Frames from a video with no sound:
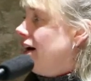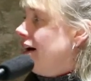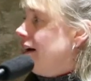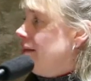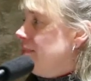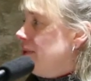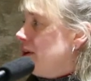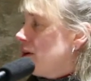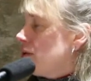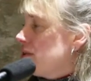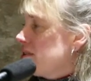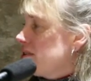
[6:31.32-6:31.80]

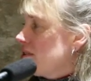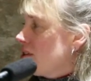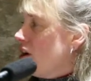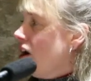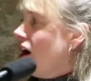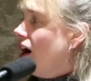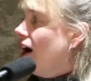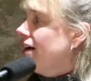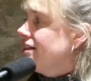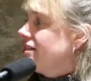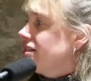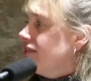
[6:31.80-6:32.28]
there was a
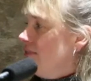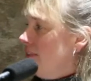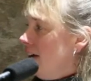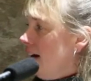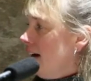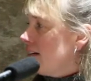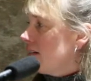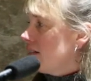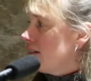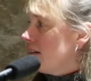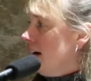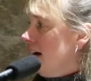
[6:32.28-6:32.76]

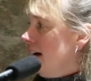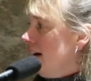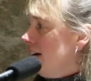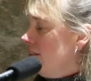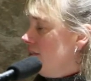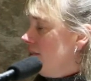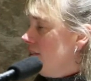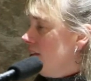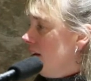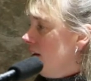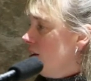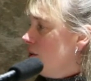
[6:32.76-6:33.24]
cause-effect kind of
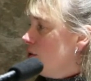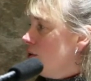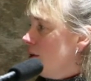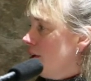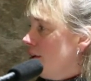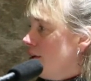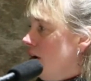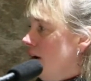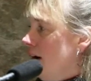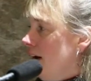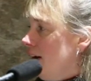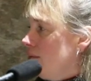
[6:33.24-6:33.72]
thing going
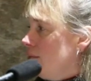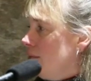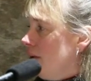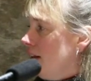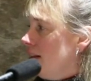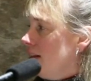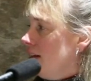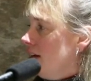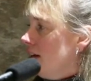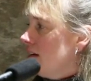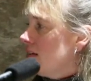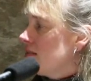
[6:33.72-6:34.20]
on with
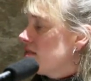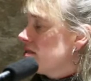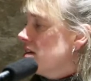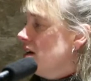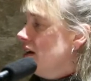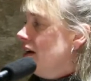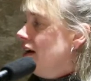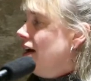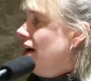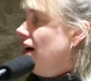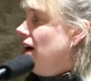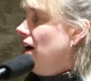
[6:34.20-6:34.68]
this,
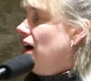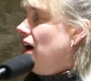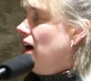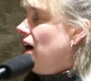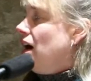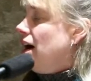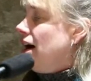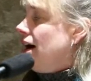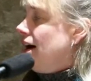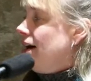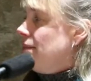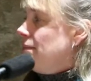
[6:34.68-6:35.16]

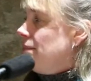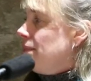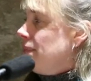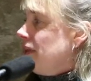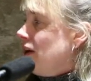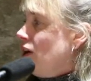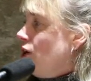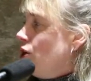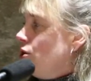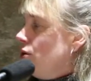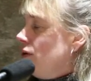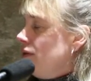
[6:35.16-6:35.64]

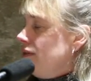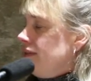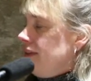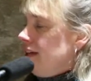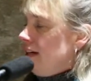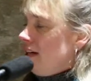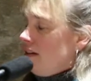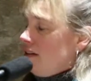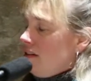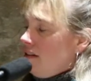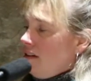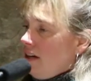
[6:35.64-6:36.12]

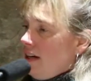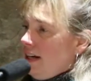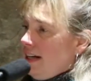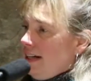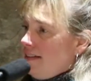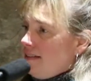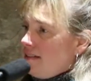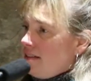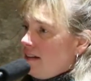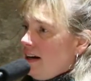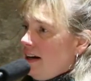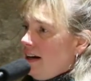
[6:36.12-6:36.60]
there
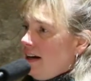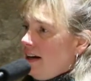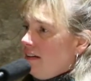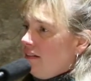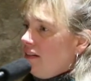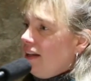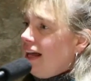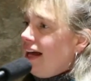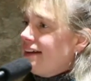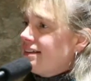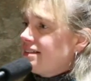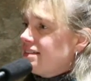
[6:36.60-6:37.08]
is a
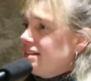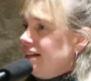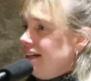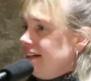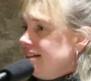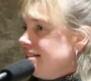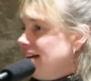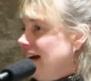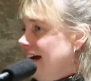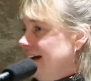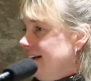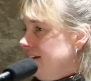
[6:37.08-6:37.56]
lessening
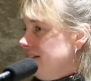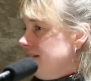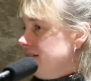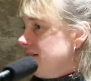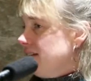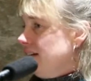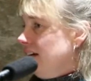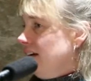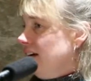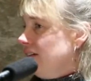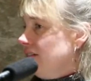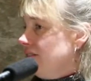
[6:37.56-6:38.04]

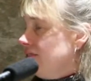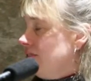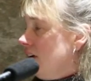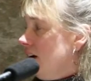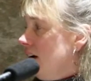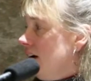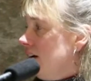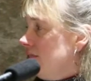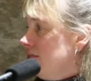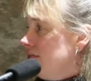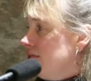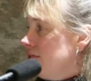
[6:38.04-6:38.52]
tendency
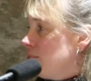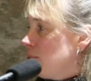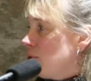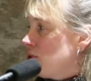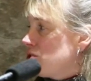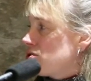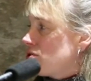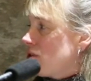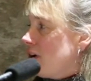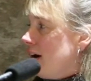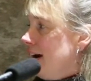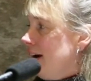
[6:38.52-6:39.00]
of
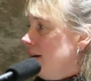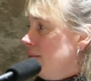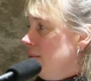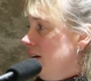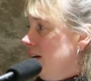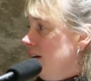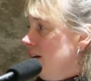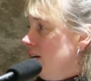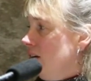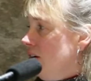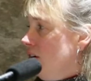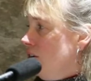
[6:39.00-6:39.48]

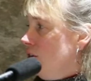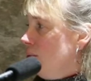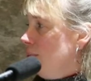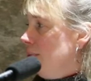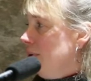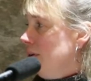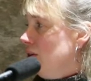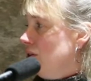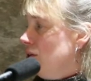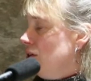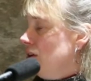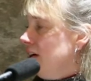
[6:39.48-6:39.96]
prescribing
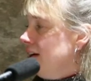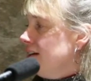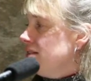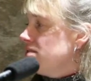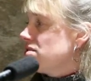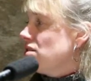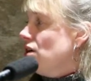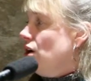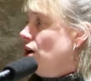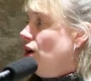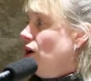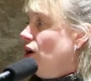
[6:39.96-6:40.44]
opioids,
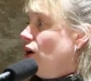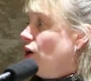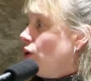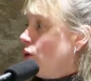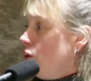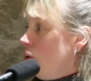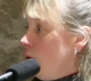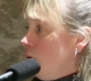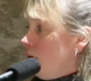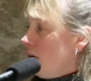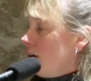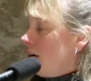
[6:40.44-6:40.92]

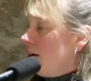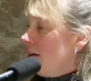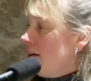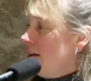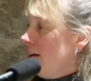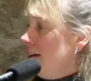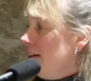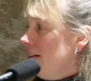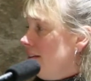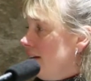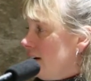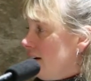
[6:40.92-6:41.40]
or
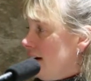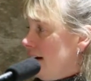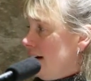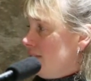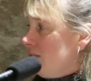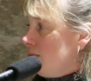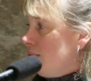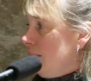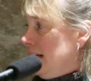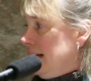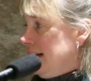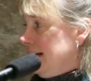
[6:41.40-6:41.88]
there has
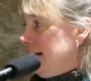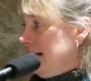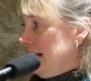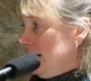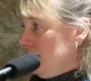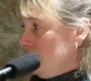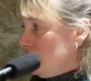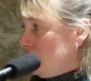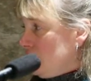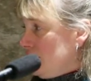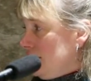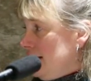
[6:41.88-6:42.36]
been an
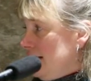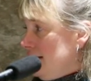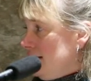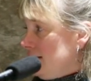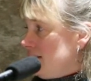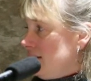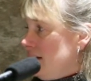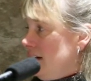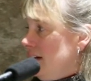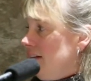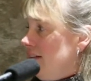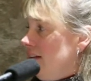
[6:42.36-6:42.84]
increase
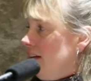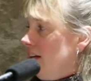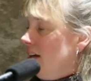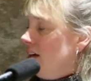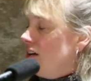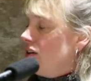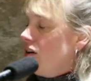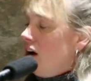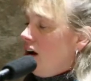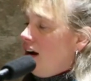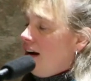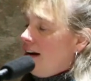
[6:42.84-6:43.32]
in the
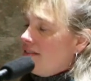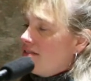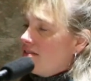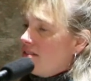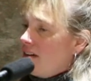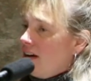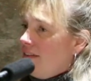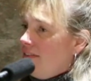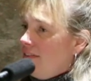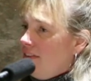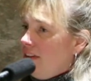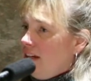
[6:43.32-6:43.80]
cost
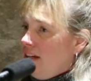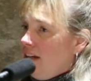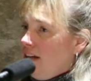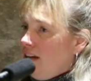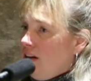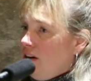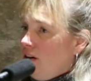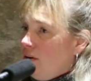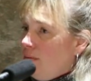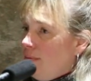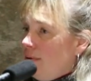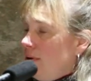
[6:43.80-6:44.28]
of the
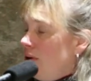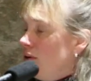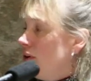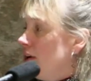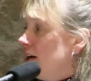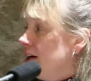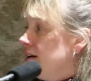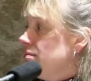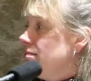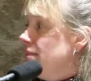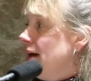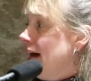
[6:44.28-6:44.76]

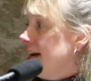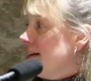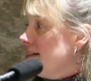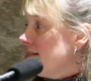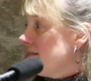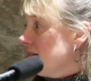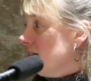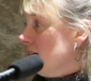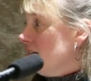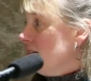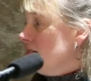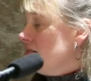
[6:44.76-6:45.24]
opioid
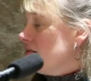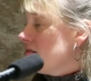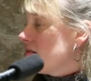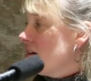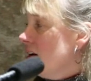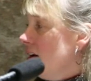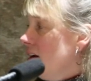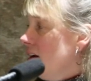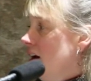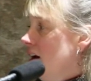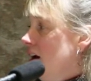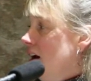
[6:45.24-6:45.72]
medicines.
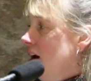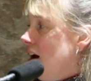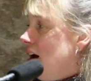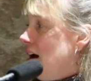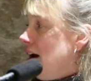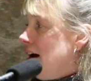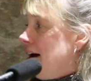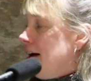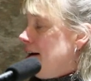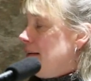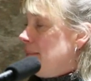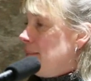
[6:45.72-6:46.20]

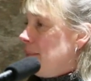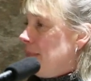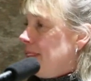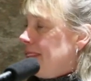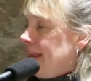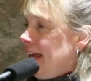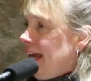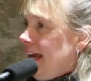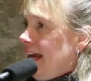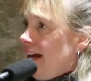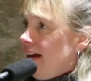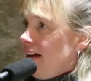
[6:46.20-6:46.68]

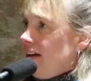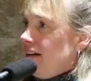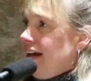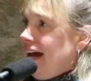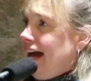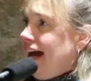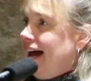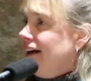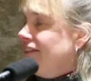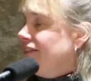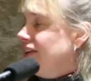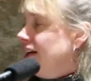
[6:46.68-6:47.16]
And
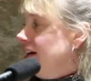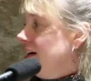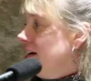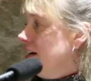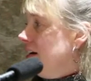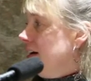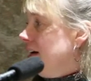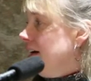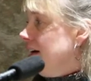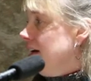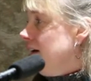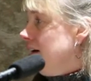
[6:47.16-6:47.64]
having
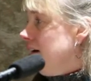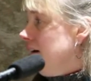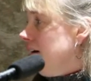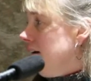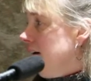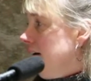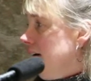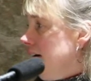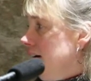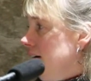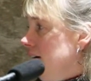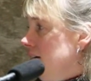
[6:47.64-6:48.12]

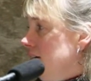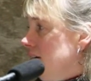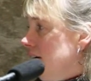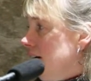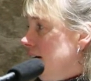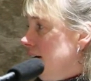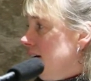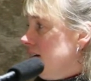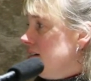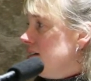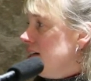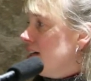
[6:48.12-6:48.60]

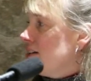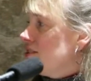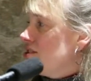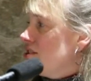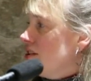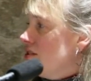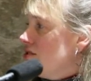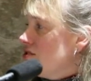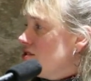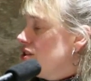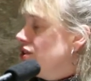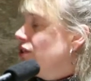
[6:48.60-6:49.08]
an
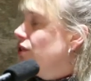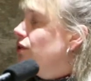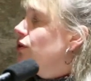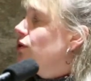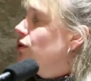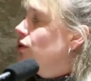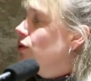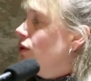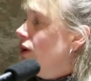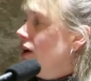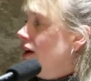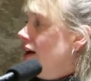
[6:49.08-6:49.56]
addiction
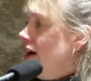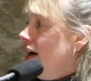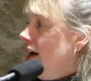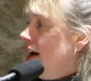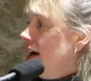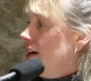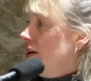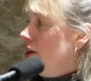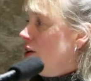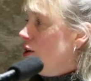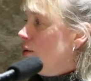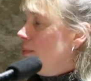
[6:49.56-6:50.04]
to
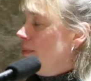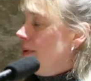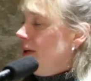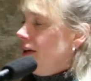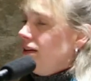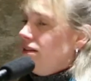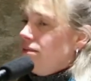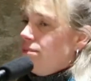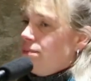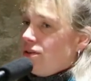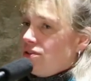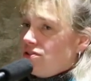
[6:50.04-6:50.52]
an
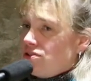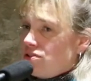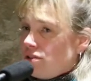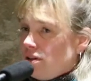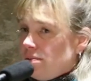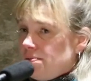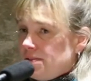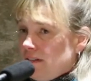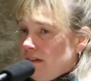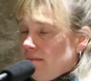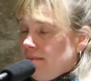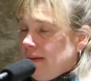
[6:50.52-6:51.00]
opiate
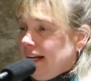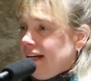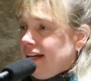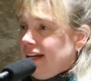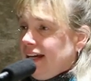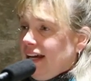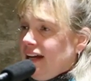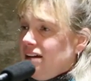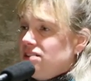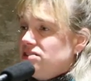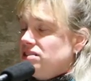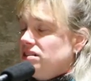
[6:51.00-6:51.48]
prescription
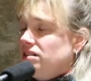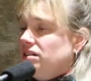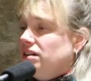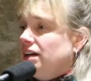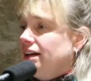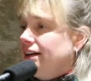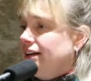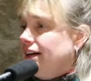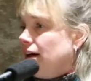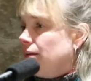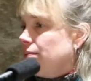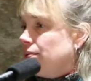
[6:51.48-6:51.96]
medication
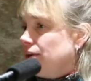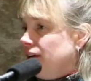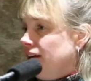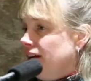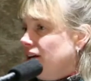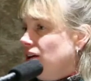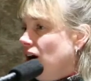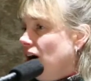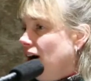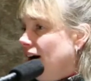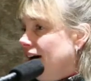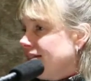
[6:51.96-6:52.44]
can get pretty
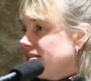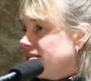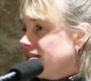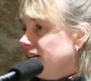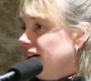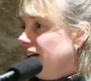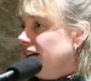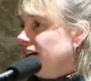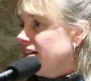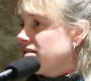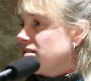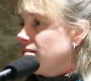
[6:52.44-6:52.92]

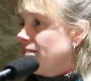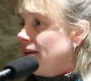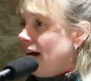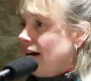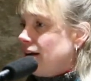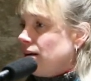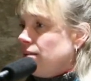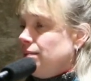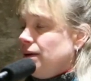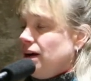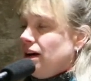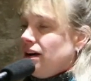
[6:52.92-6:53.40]
costly. It's about
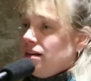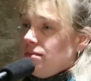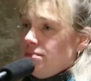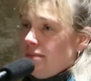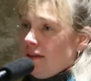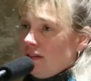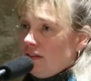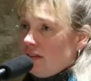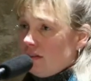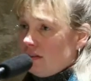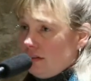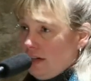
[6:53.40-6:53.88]
$1 a
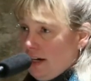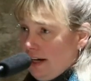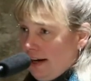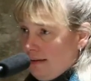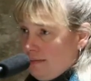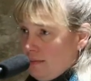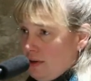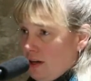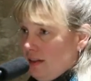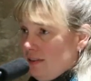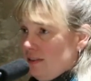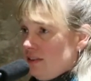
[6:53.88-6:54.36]
milligram
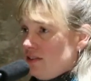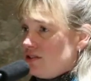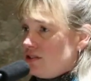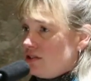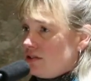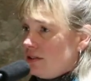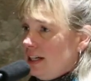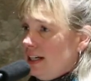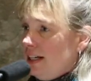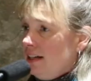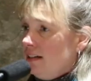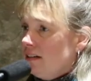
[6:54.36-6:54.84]
on the
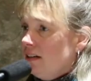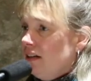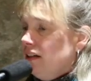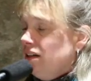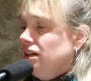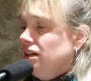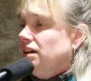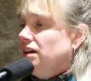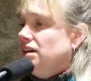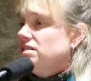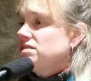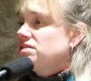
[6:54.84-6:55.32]
street.
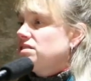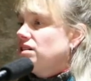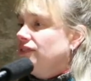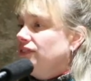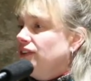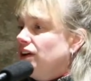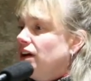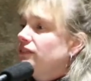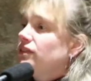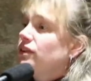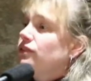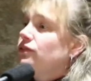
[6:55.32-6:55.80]
So if you
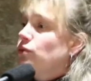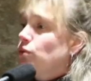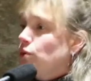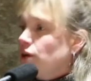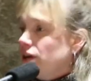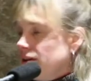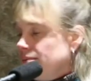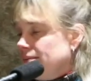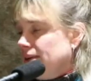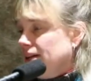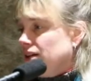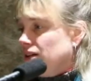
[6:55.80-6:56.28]
have a
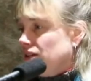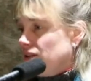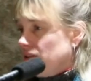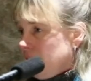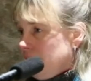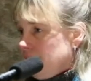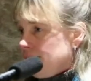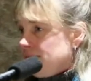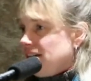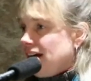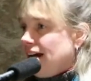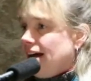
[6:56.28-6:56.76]
40
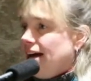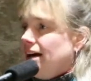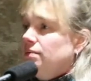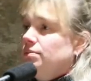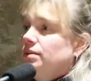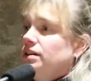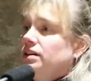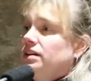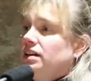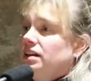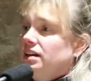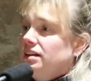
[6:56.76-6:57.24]
milligram
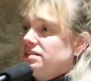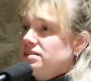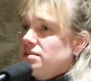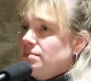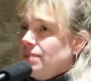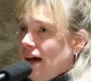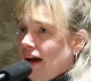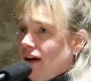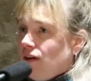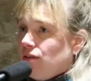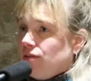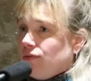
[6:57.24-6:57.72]
tablet, it's
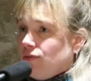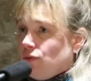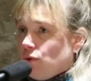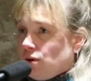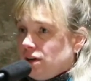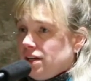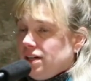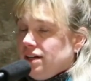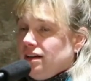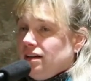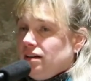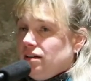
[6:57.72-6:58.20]
about
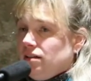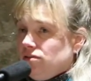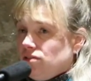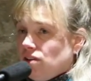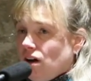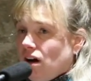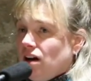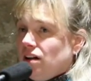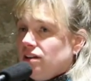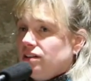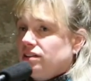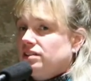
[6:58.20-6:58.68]

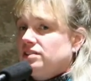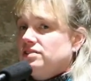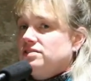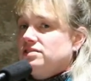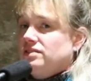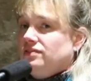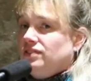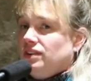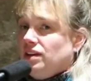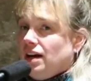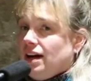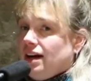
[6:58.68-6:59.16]
$40.
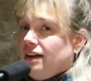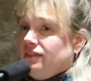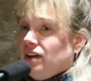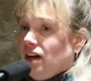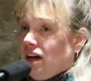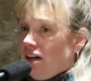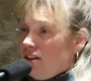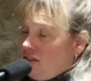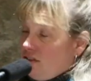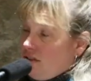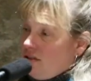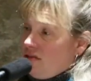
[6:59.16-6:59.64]
If you have a
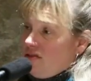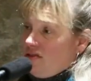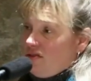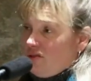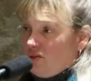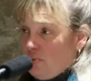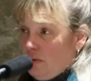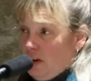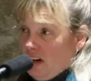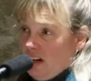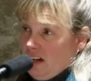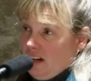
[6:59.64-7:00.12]

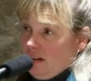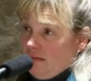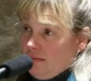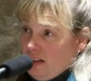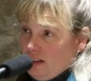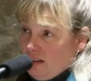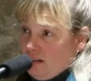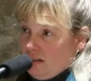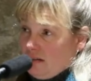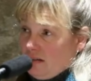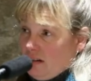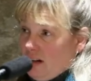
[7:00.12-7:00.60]
120
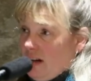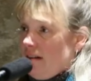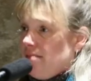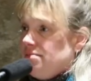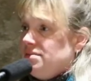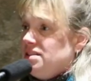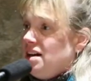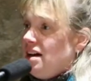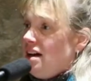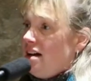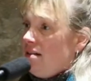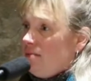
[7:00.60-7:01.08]
milligram
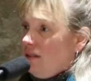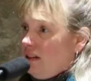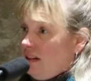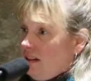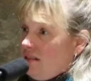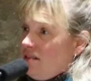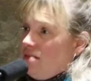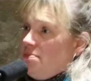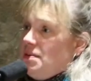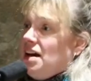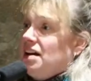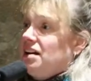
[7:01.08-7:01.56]
tablet,
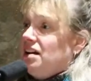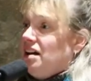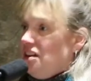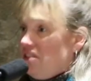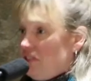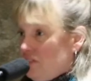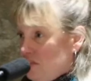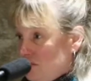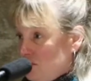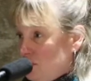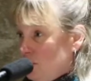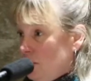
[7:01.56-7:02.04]
it's about
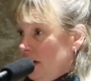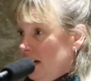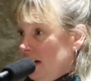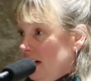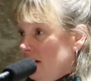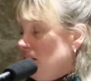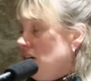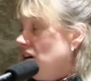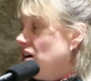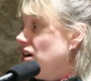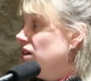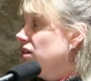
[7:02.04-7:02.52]

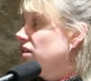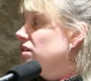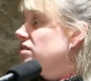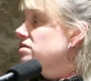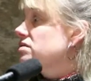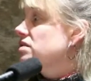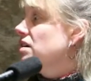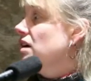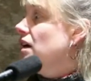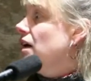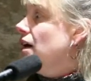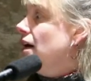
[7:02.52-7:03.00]
$120.
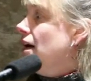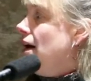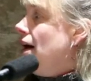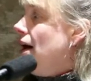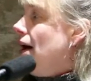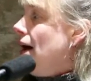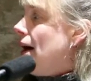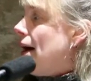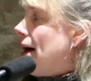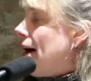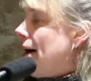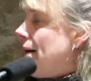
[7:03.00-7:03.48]

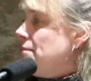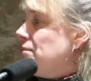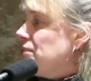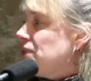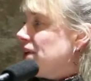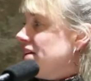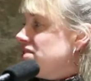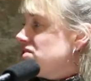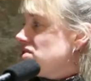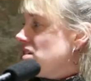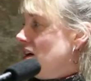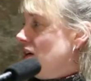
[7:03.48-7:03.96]

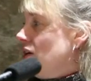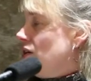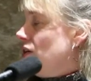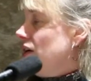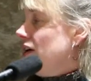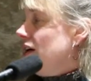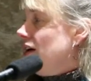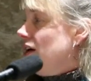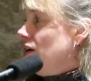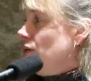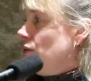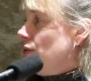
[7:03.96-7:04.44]
And so
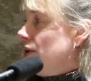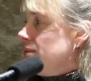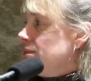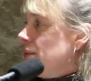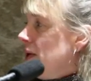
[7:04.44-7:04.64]
when